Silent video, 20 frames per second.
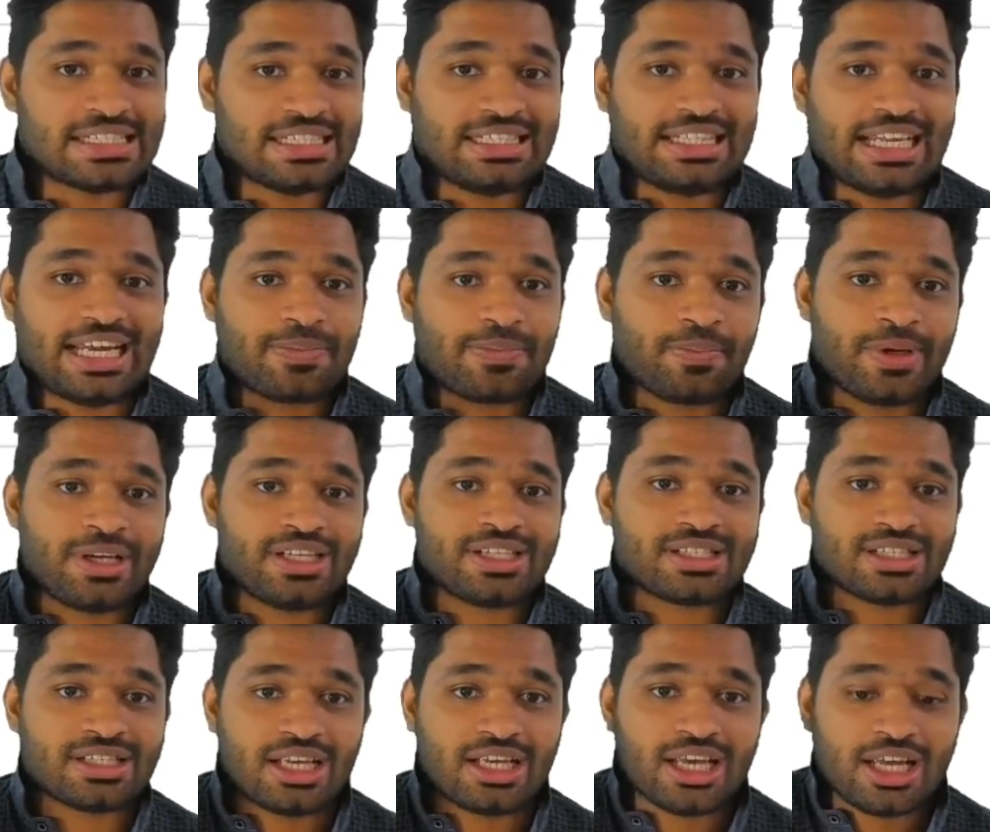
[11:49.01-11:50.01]
That means
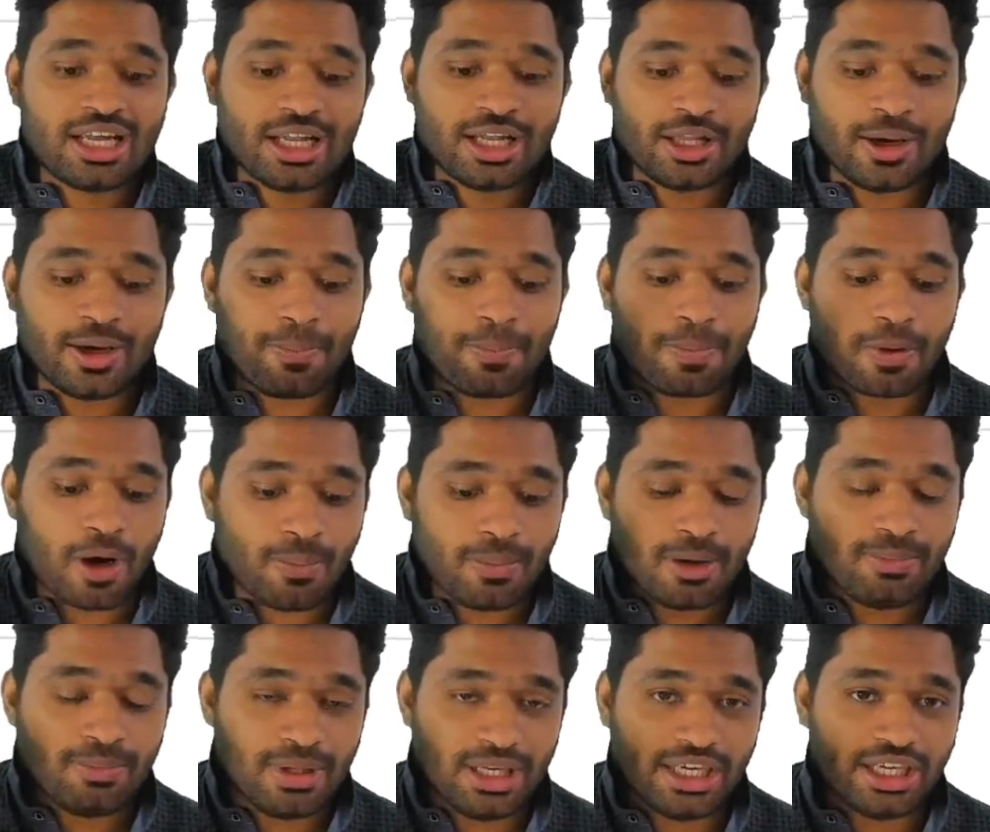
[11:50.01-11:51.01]
the
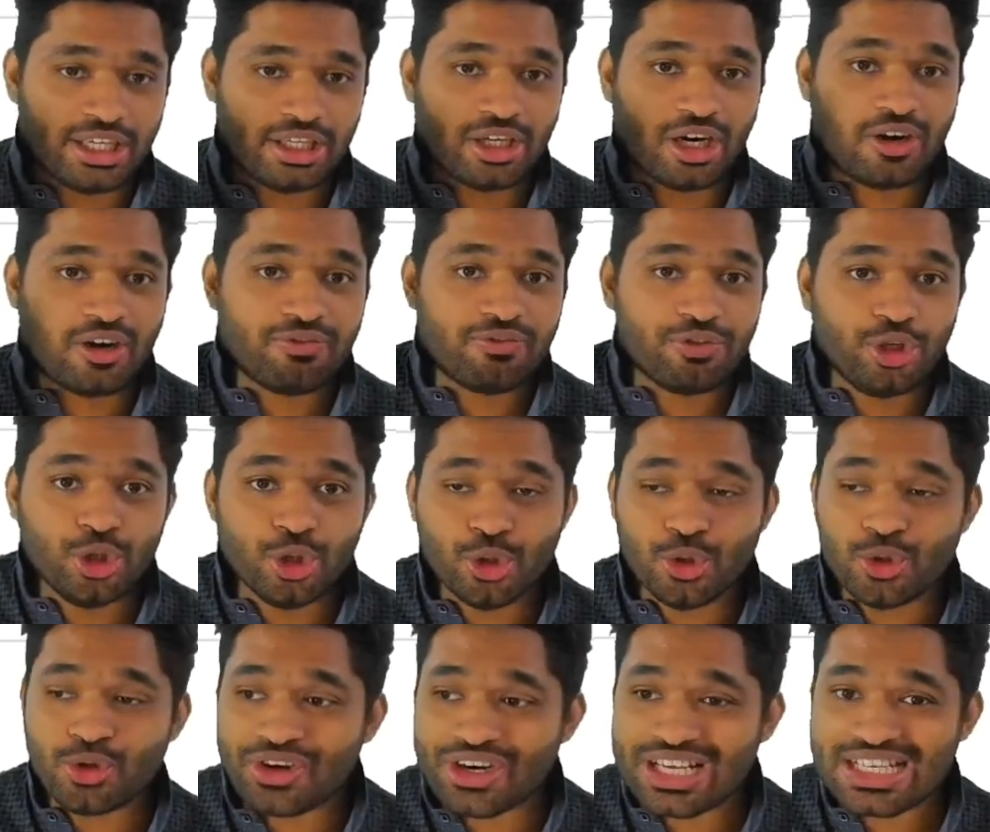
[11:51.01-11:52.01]
probability of you
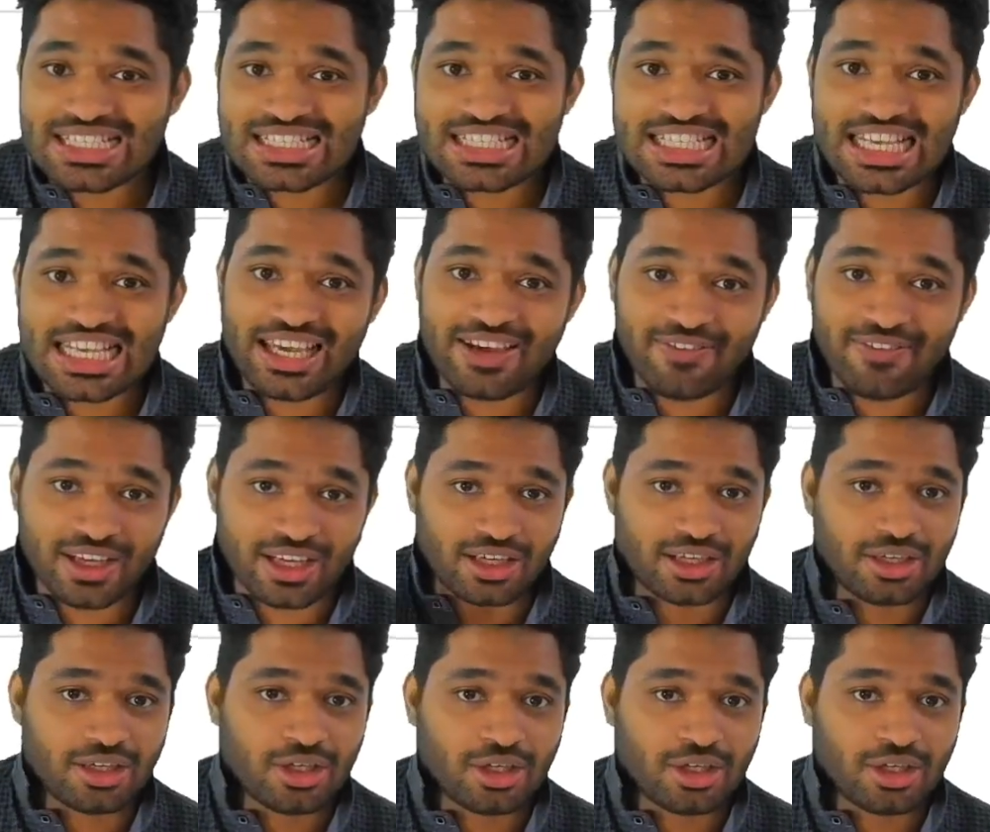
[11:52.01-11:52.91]
receiving,